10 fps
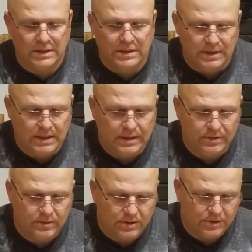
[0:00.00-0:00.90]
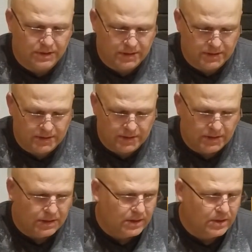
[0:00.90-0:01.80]
I know
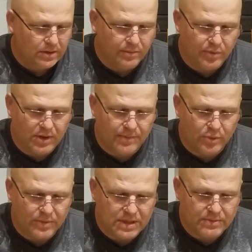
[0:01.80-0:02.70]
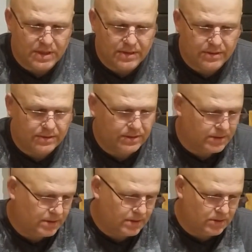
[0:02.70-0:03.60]
all the proper mead makers
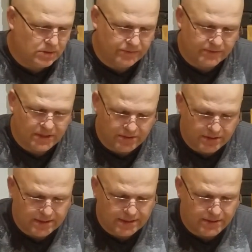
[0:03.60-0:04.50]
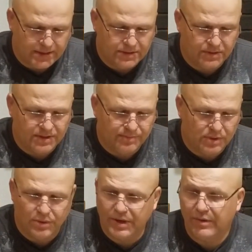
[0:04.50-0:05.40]
all over the internet, their heads are exploding
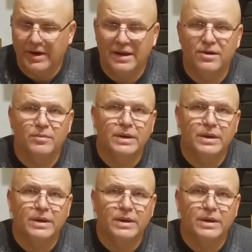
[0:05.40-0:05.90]
right now, but